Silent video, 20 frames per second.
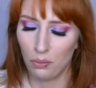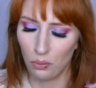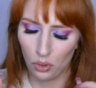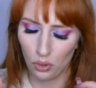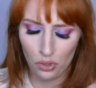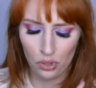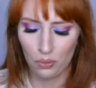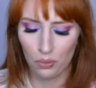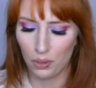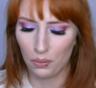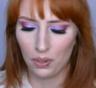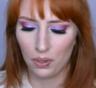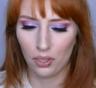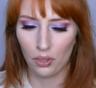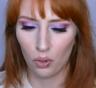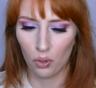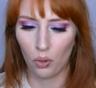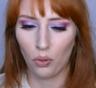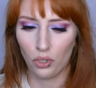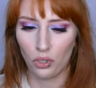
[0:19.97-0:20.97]
I'm not sure what I'm going
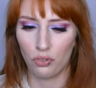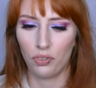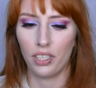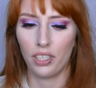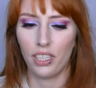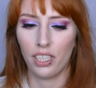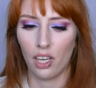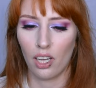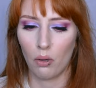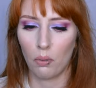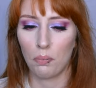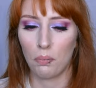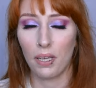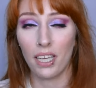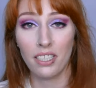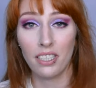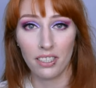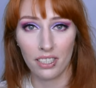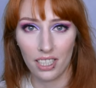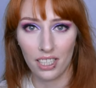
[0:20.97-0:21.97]
to call this video, but
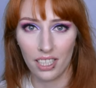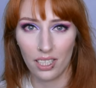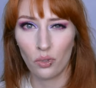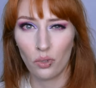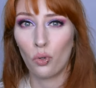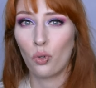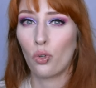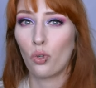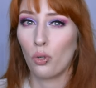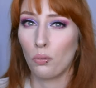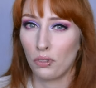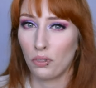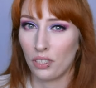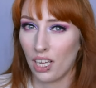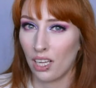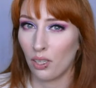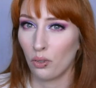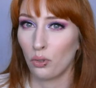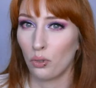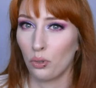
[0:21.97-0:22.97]
basically it all comes
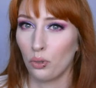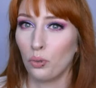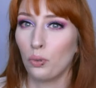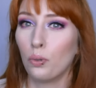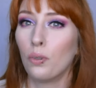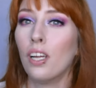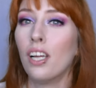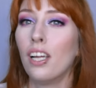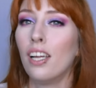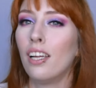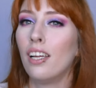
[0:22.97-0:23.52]
down to